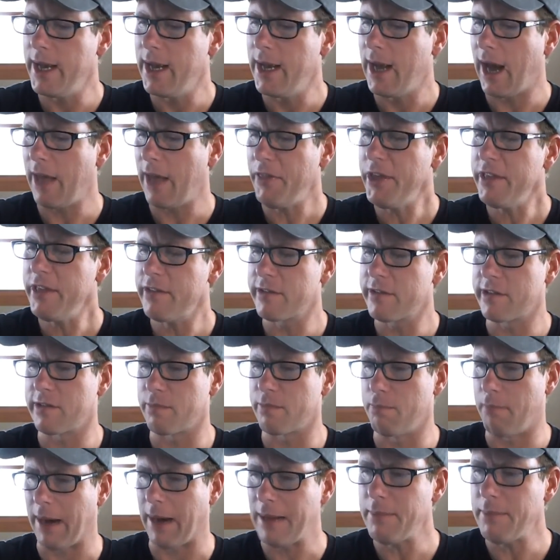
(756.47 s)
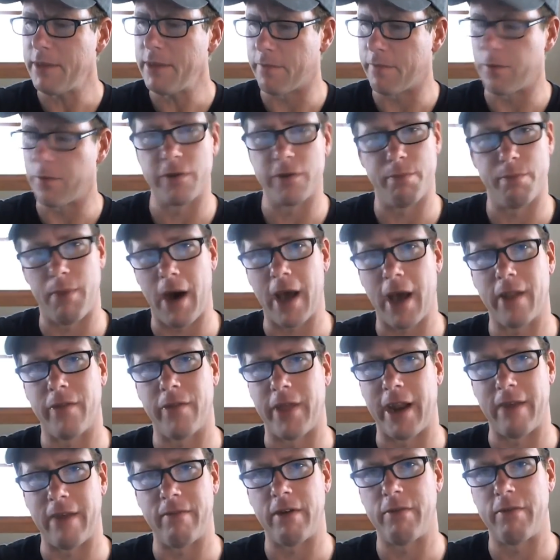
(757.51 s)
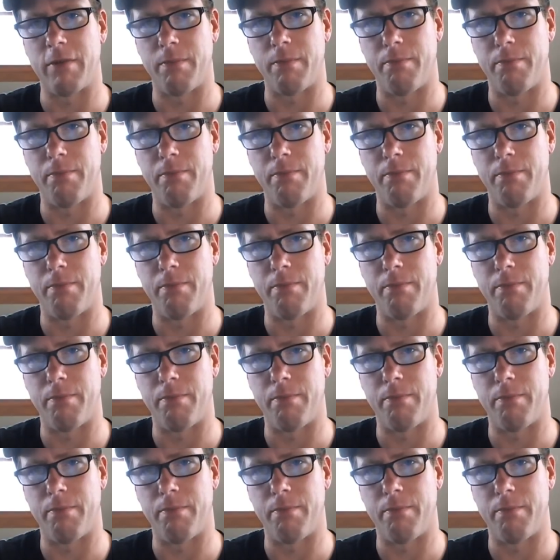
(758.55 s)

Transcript: I think this might be the first bottle that I've ever